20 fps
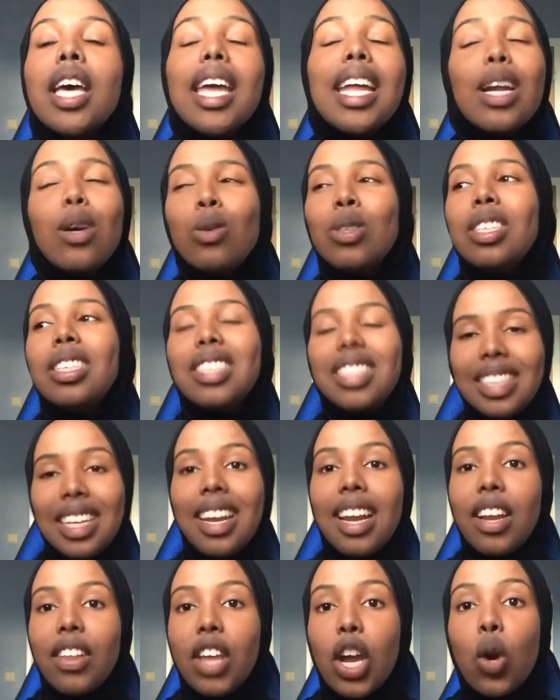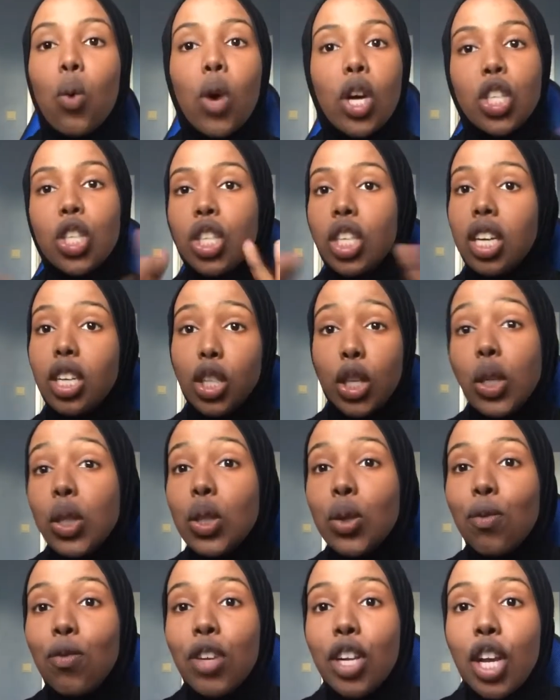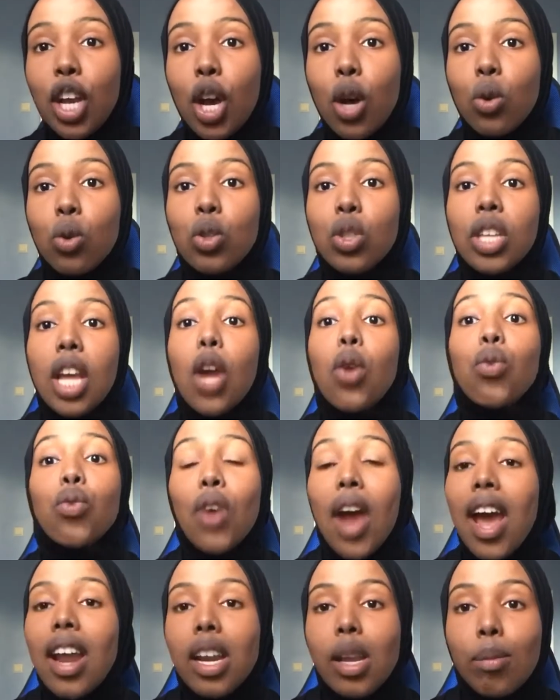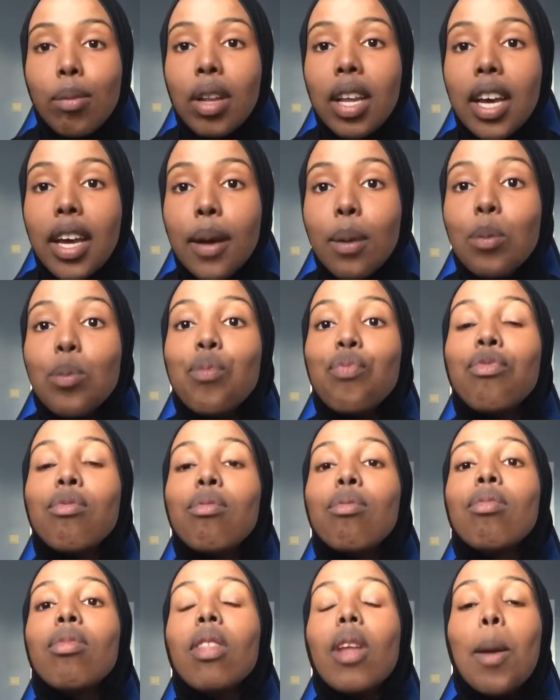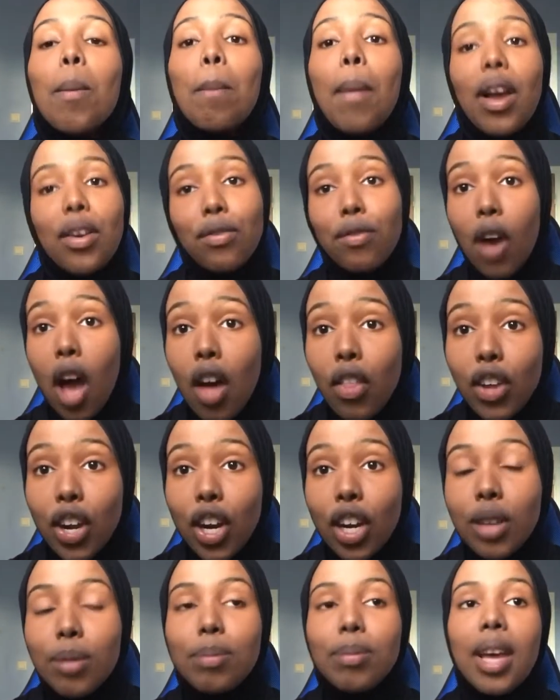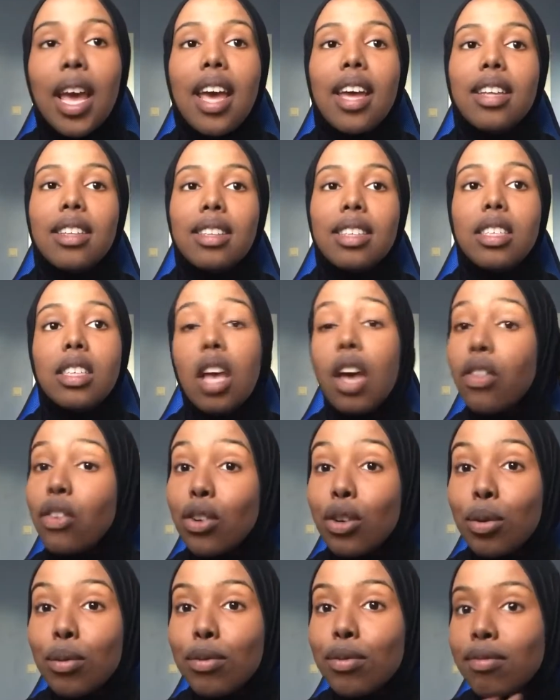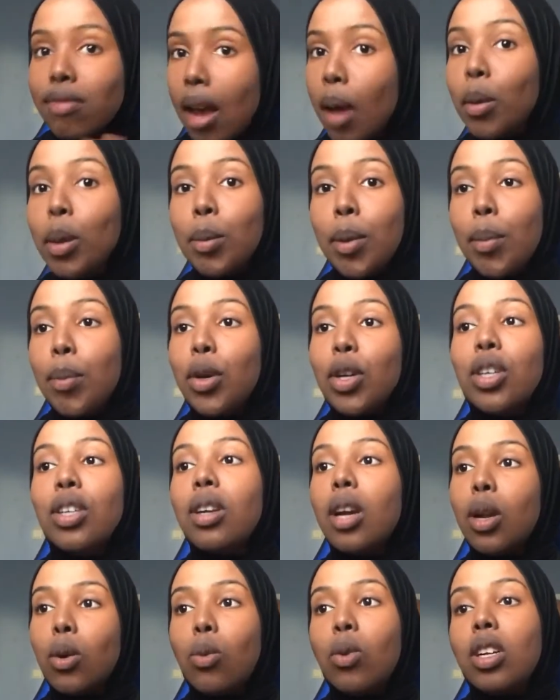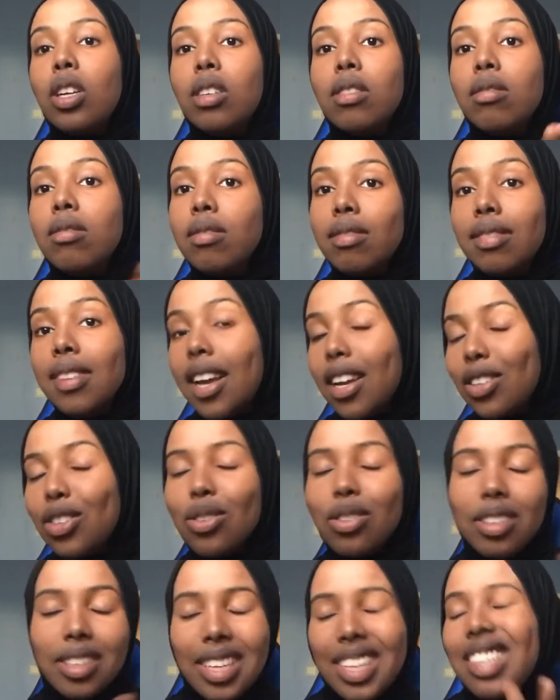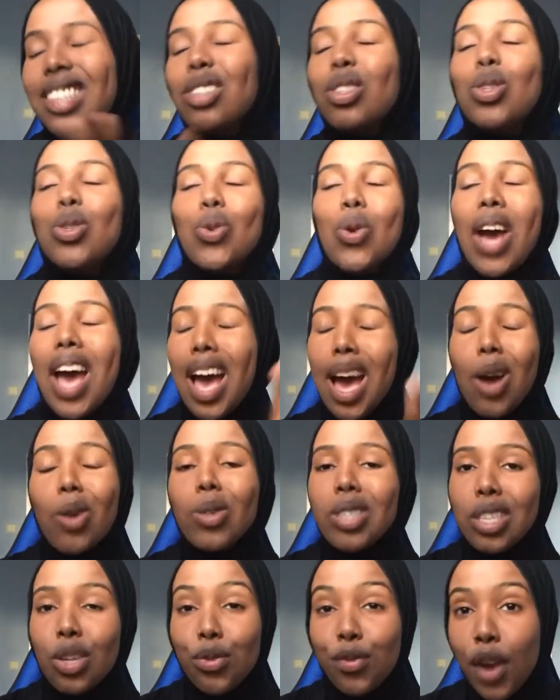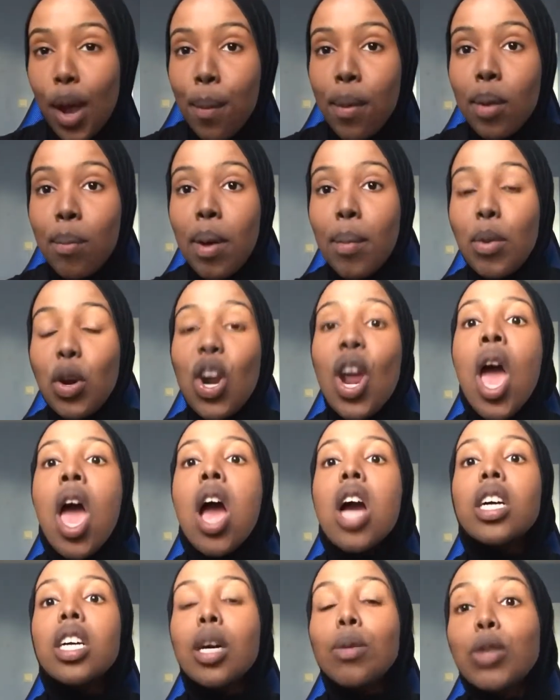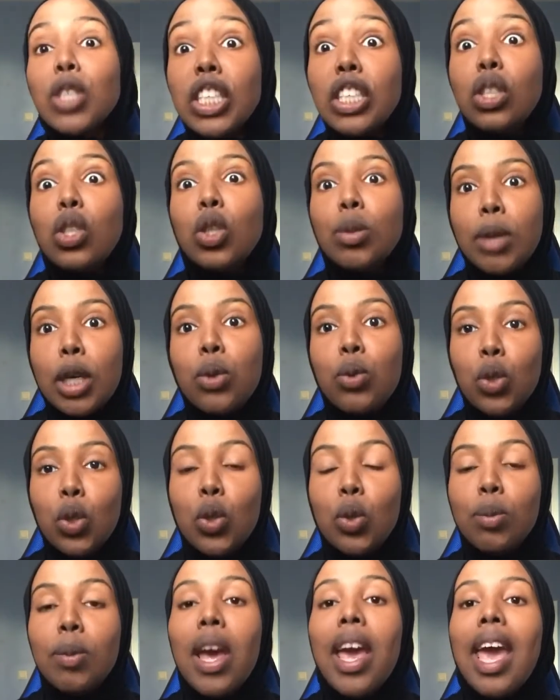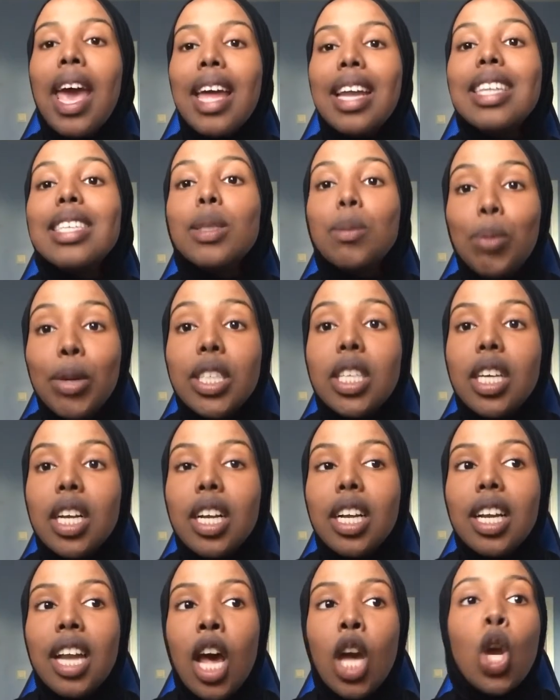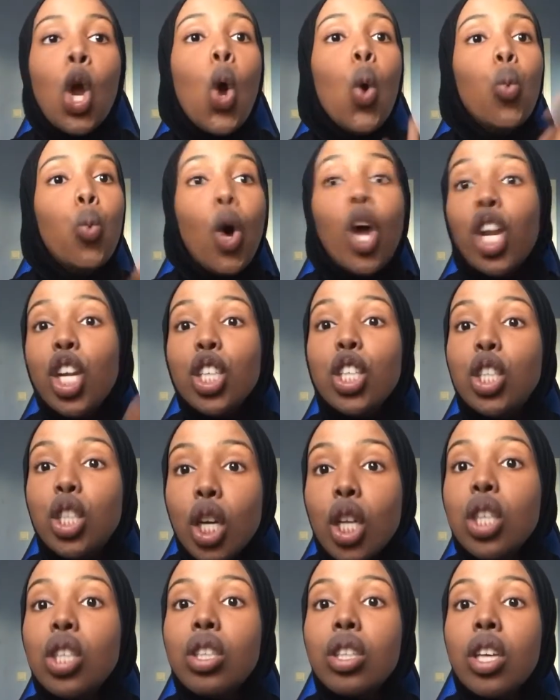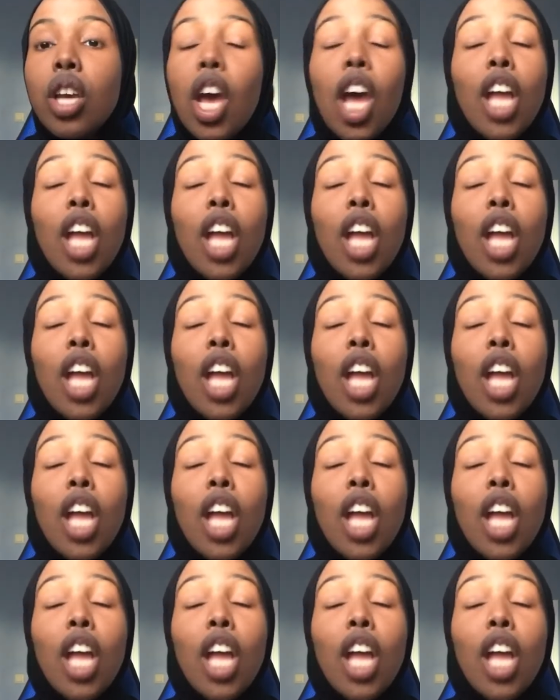And I was sitting there watching YouTube videos, and randomly my father and this other family member, I don't want to actually get into how is our family member, comes into my room and is basically like, what is this?